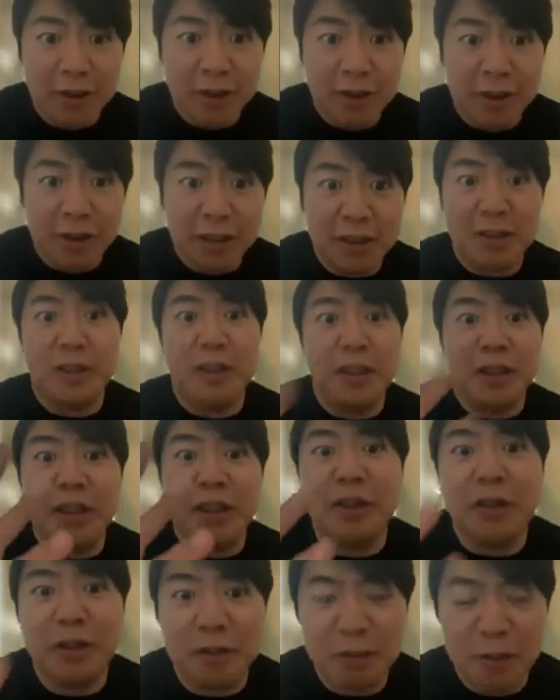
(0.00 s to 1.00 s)

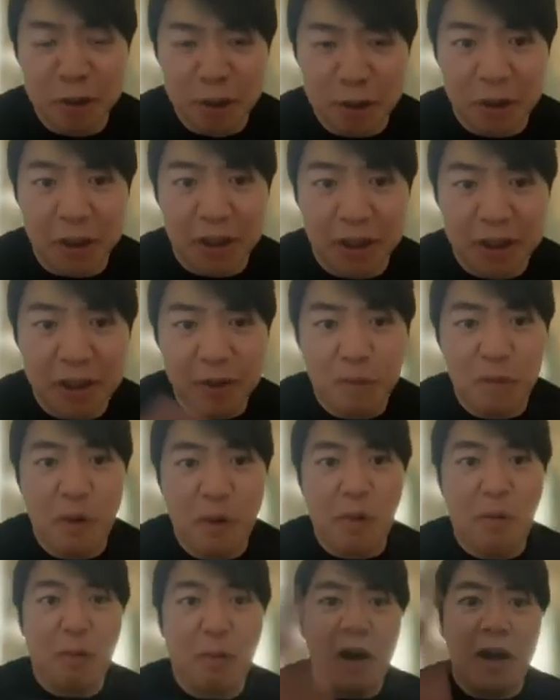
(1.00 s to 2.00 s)
Disney music. We
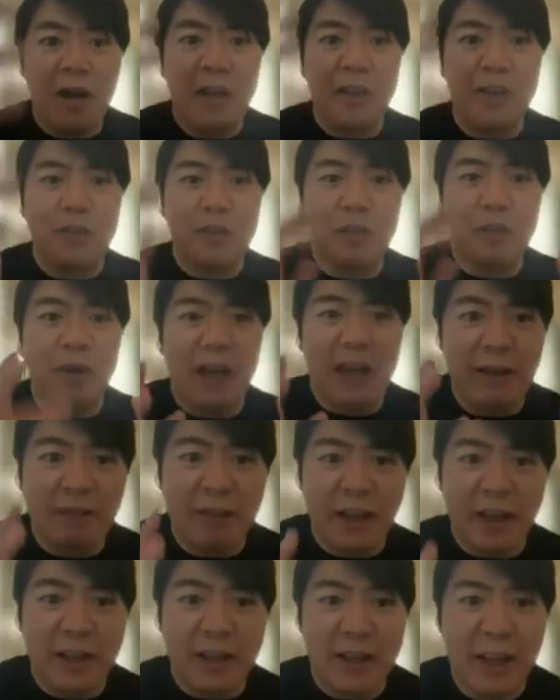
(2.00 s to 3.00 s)
wanted to have
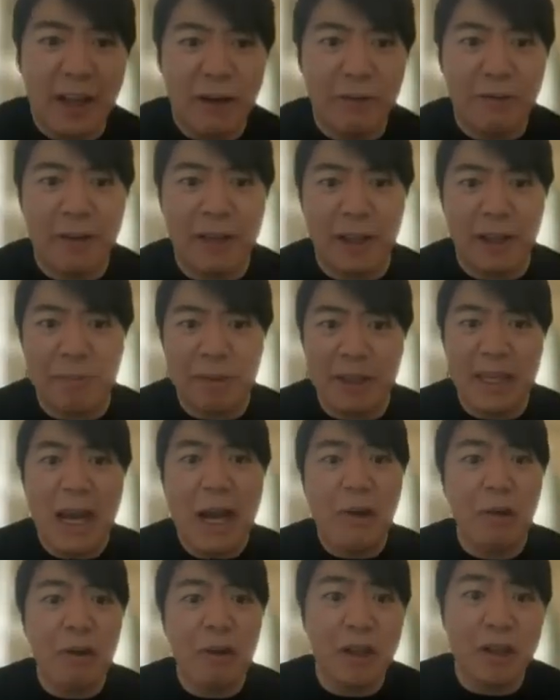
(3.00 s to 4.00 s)
like kind of like
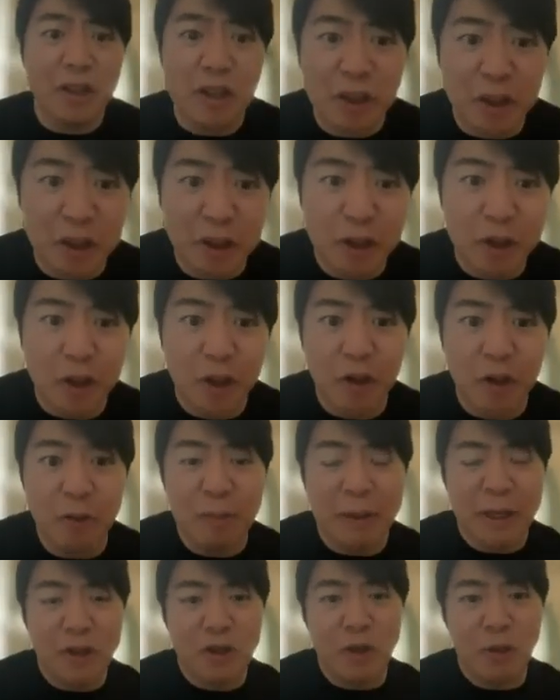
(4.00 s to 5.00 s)
piano concerto
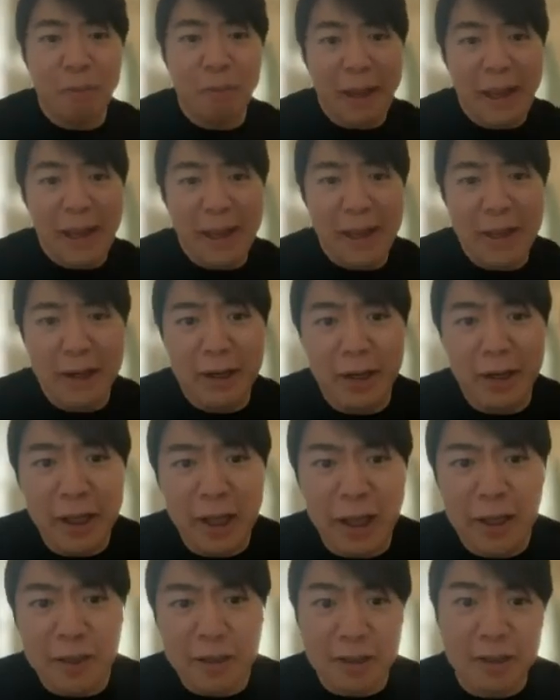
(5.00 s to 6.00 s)
by Chopin,
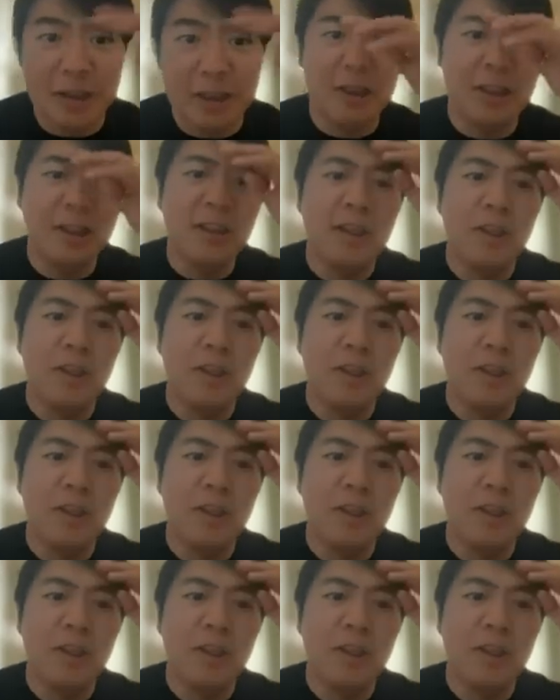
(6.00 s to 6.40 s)
Liszt,